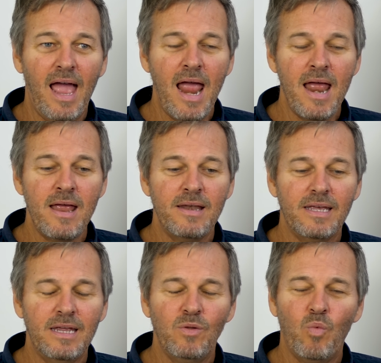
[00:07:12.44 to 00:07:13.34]
And
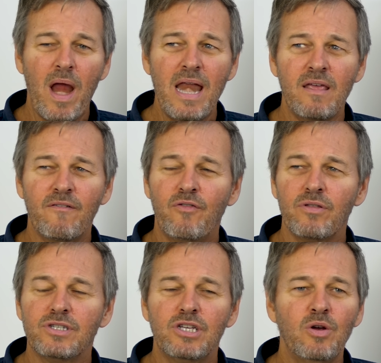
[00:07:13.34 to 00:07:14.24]
in waiting for
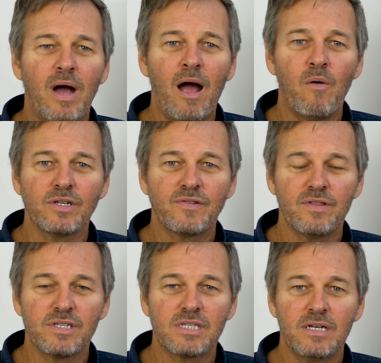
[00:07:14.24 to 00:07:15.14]
the 2 hours for
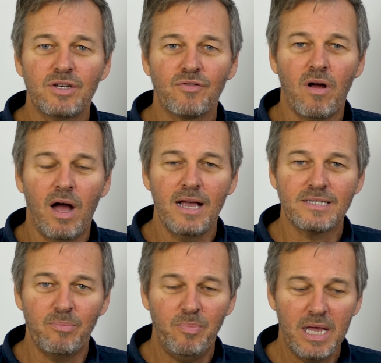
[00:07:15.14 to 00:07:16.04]
the sun to
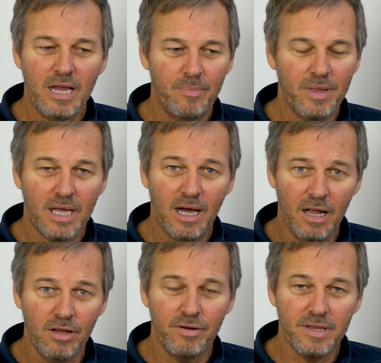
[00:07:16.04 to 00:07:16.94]
rise and pick up the
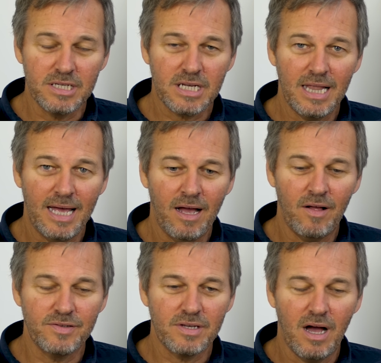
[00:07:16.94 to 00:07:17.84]
color in these
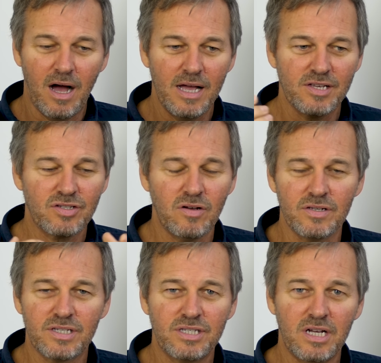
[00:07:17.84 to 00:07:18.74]
clouds, I saw
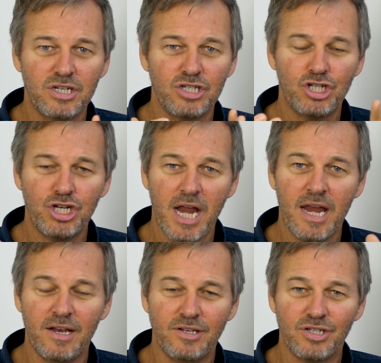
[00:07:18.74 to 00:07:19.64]
such a
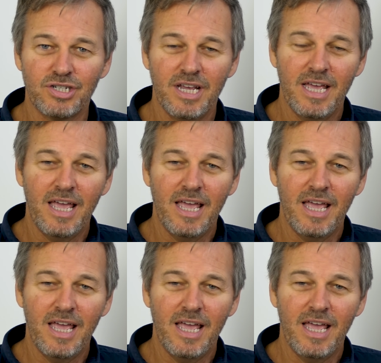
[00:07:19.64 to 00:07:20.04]
change